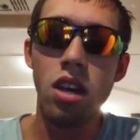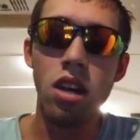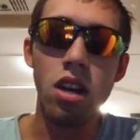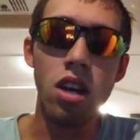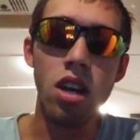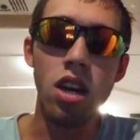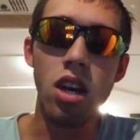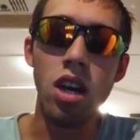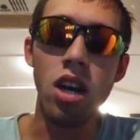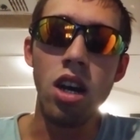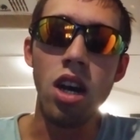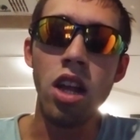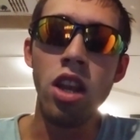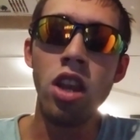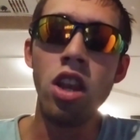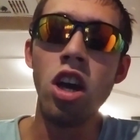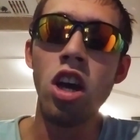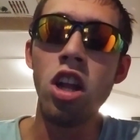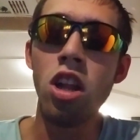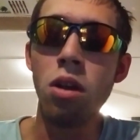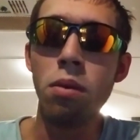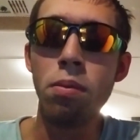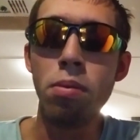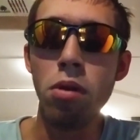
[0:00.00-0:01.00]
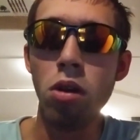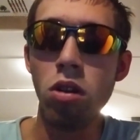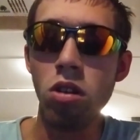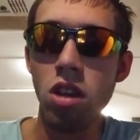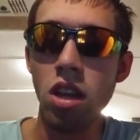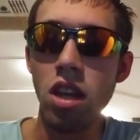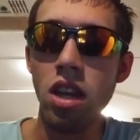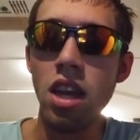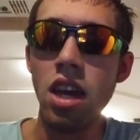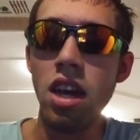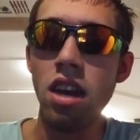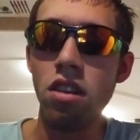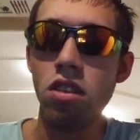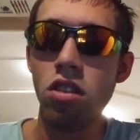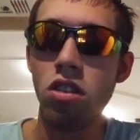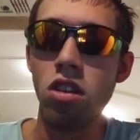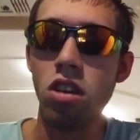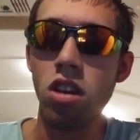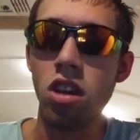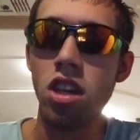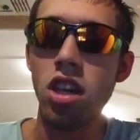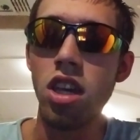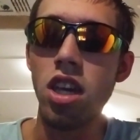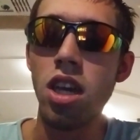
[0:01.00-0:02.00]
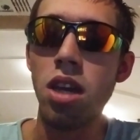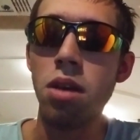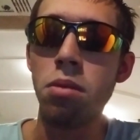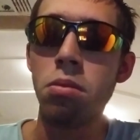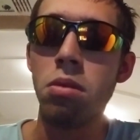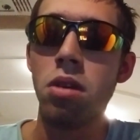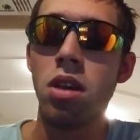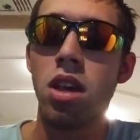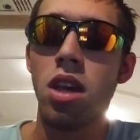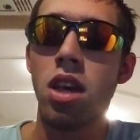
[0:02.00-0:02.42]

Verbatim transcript: uh, another broken NASCAR game.